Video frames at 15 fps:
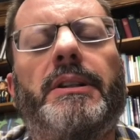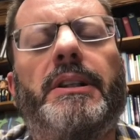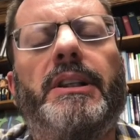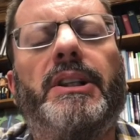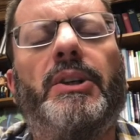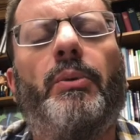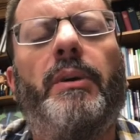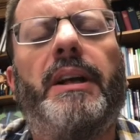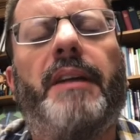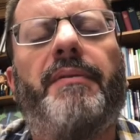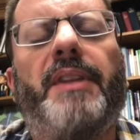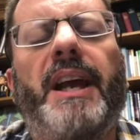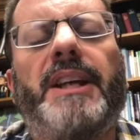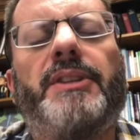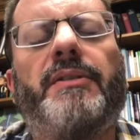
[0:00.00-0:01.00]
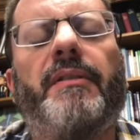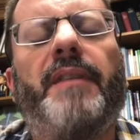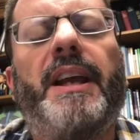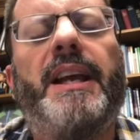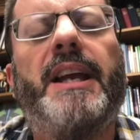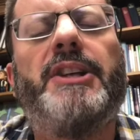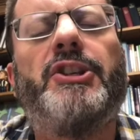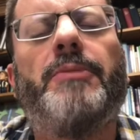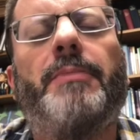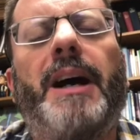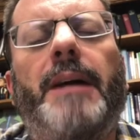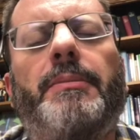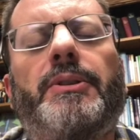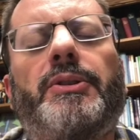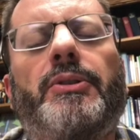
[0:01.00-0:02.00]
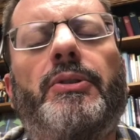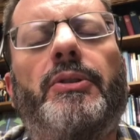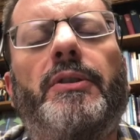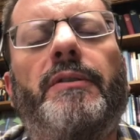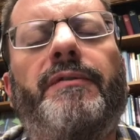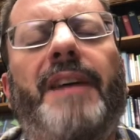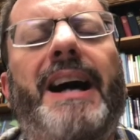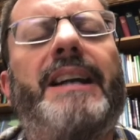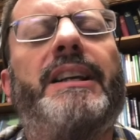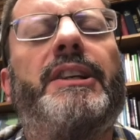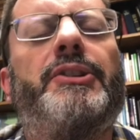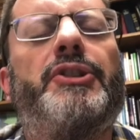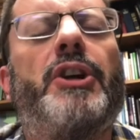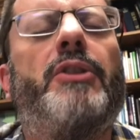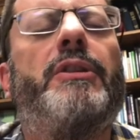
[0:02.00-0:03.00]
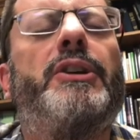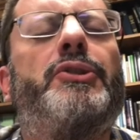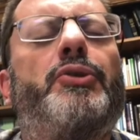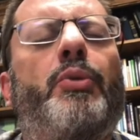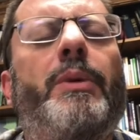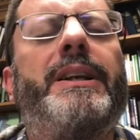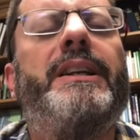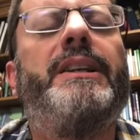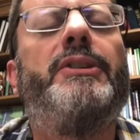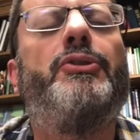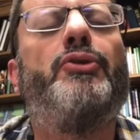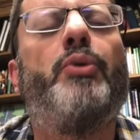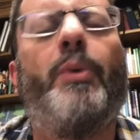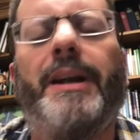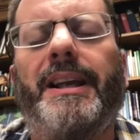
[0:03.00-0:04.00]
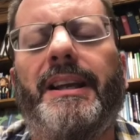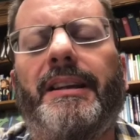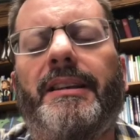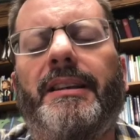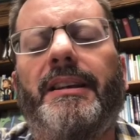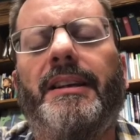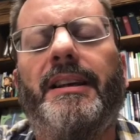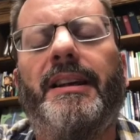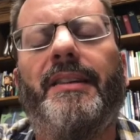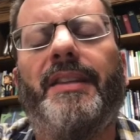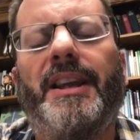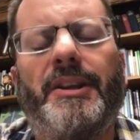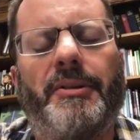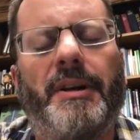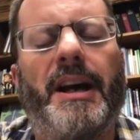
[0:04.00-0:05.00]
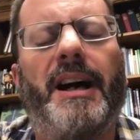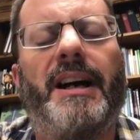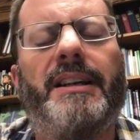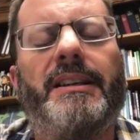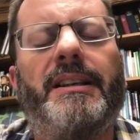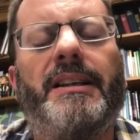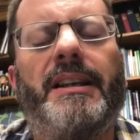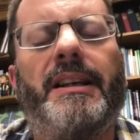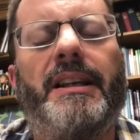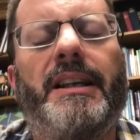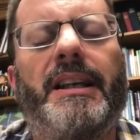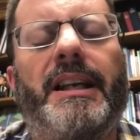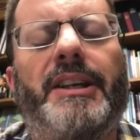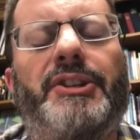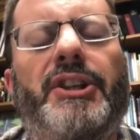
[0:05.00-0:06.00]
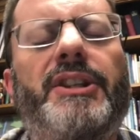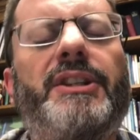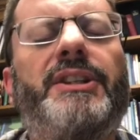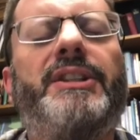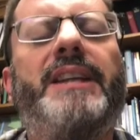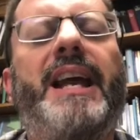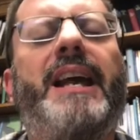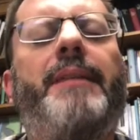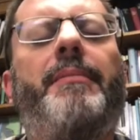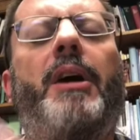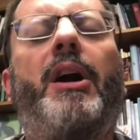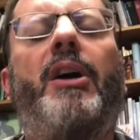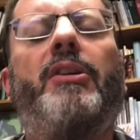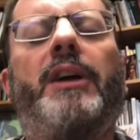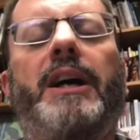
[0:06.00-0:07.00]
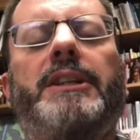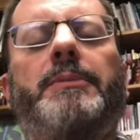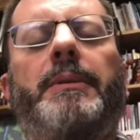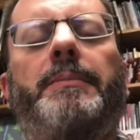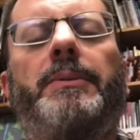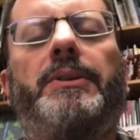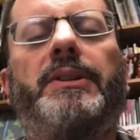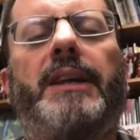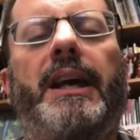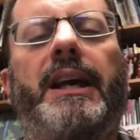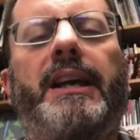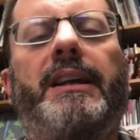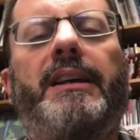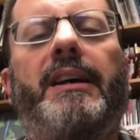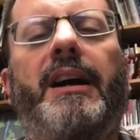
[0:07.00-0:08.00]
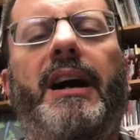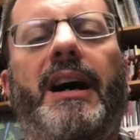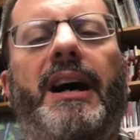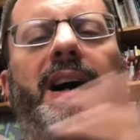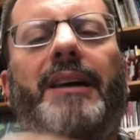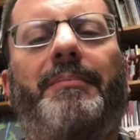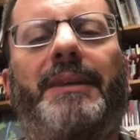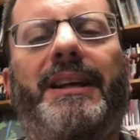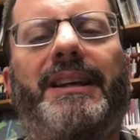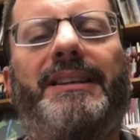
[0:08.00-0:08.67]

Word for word: We give thanks for Vacation Bible School, Finding Jonah 2020. Thank you, God. In Jesus' name, all God's people say, Amen.